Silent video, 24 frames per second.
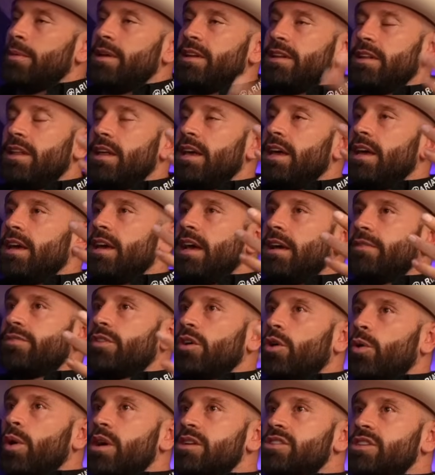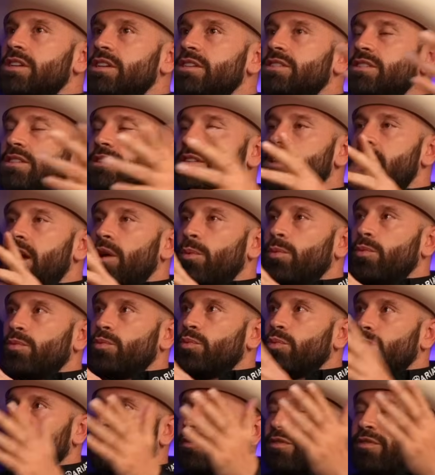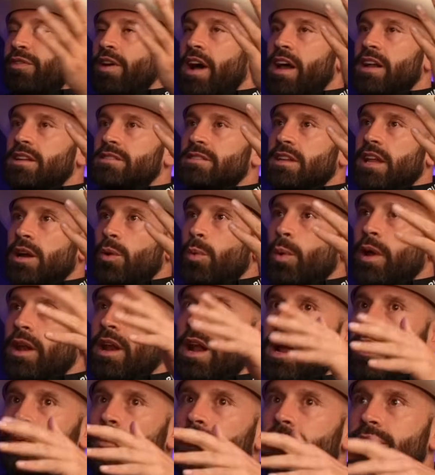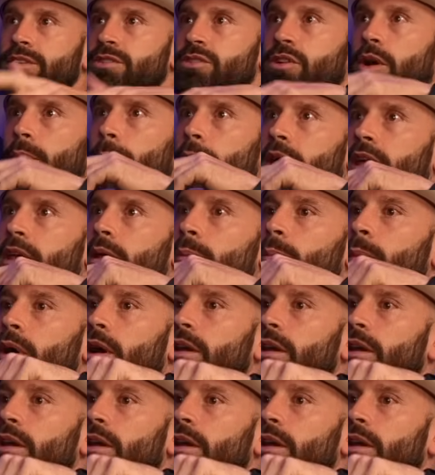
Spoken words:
I mean, if the question is like we refine it to like when did I really start making